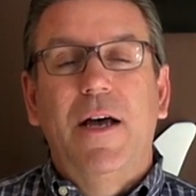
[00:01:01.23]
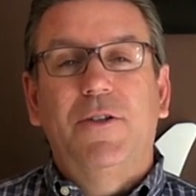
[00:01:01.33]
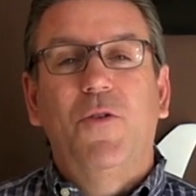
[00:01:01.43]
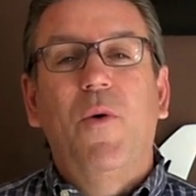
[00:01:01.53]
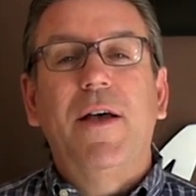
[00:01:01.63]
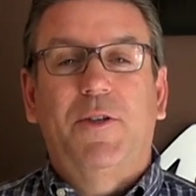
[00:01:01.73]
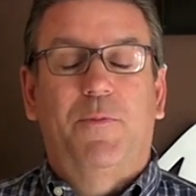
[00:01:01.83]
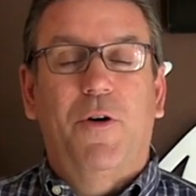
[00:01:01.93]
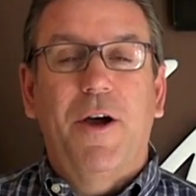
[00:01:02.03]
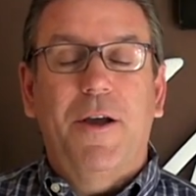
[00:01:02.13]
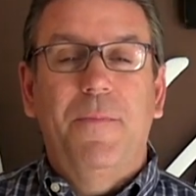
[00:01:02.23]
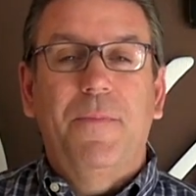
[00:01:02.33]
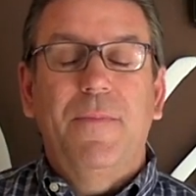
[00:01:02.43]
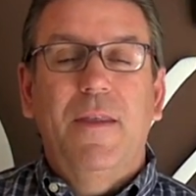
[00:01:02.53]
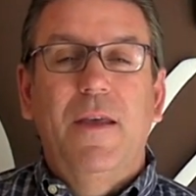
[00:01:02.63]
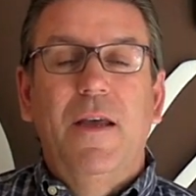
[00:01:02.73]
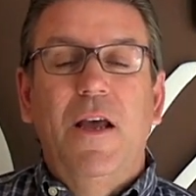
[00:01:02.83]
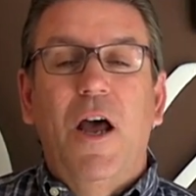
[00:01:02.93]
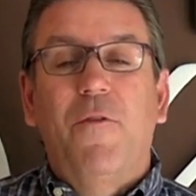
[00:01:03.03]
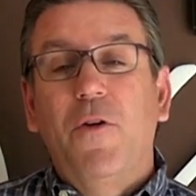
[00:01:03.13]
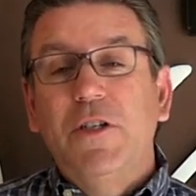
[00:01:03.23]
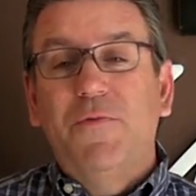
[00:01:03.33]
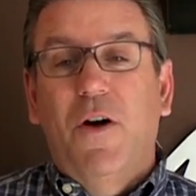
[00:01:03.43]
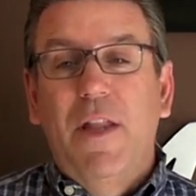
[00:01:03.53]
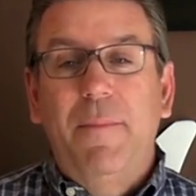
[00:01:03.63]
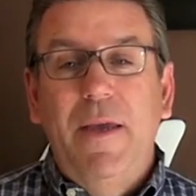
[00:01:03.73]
to Westbrook. First of all, let